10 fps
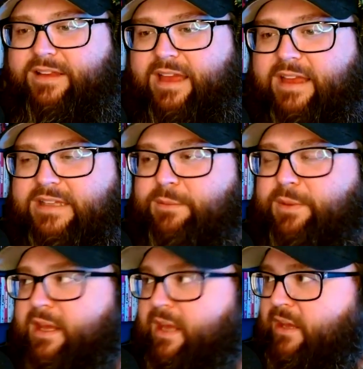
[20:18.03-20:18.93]
Yeah, he's going to
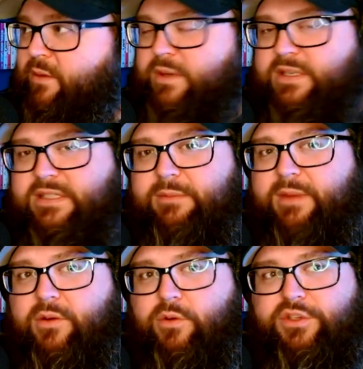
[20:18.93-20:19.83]
be like, hey, you want to see
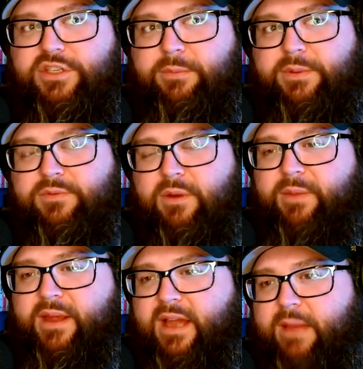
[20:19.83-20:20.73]
my cool ship? It's run
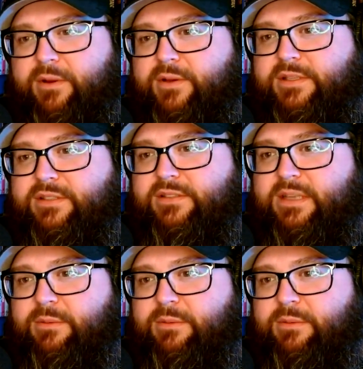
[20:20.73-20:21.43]
by kyber crystals.